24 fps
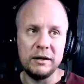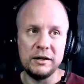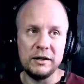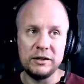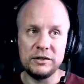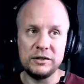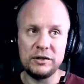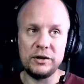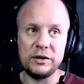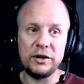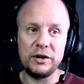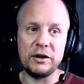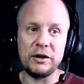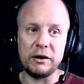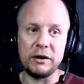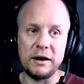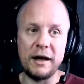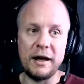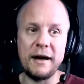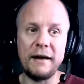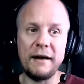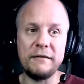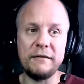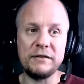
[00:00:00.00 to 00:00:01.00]
So you're going to
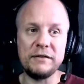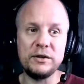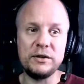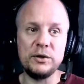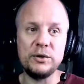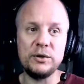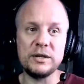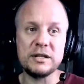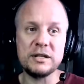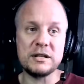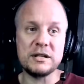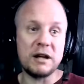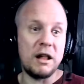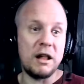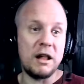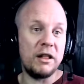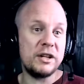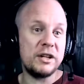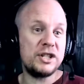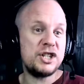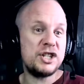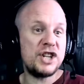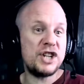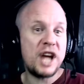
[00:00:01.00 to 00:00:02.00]
have to install
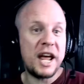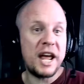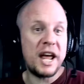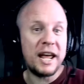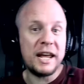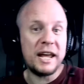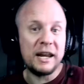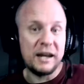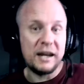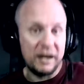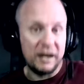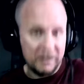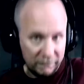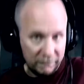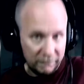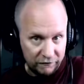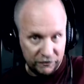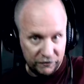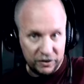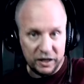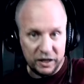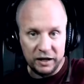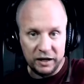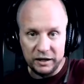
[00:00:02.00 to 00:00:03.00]
a chain of
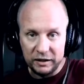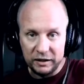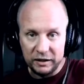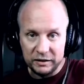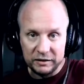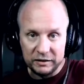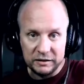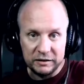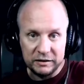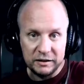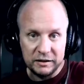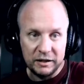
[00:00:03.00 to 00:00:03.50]
things